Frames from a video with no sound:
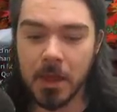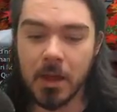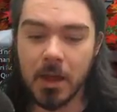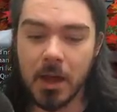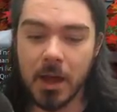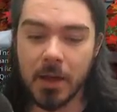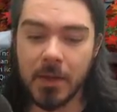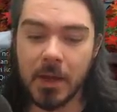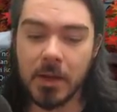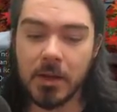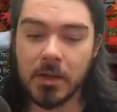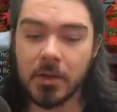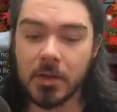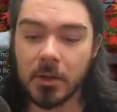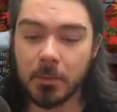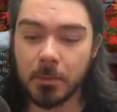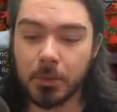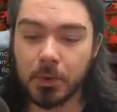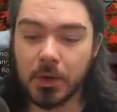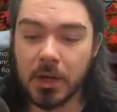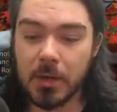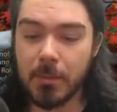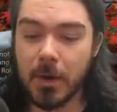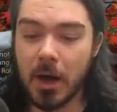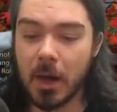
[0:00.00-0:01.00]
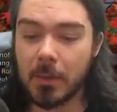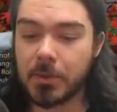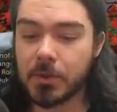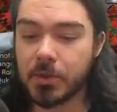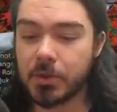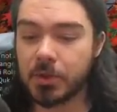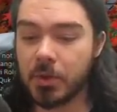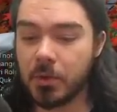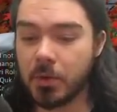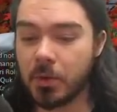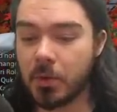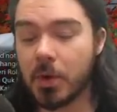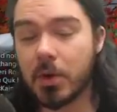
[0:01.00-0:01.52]
And then you can pre-pop
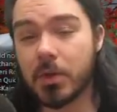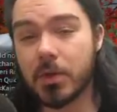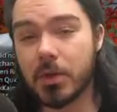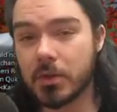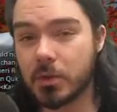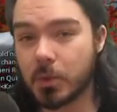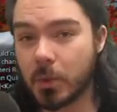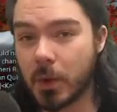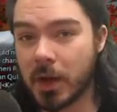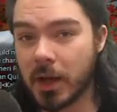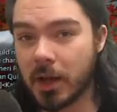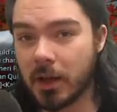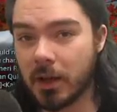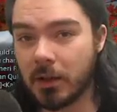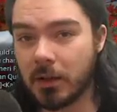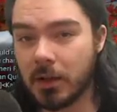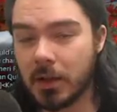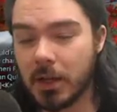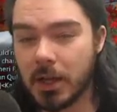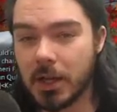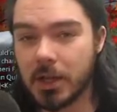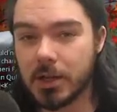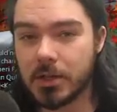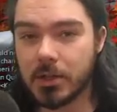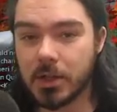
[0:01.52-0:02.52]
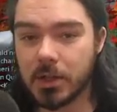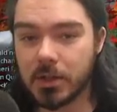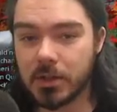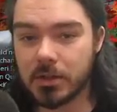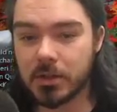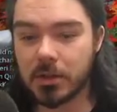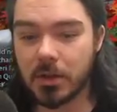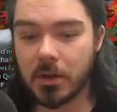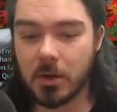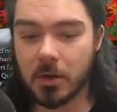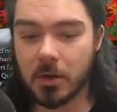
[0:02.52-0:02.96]
True North as well, just so,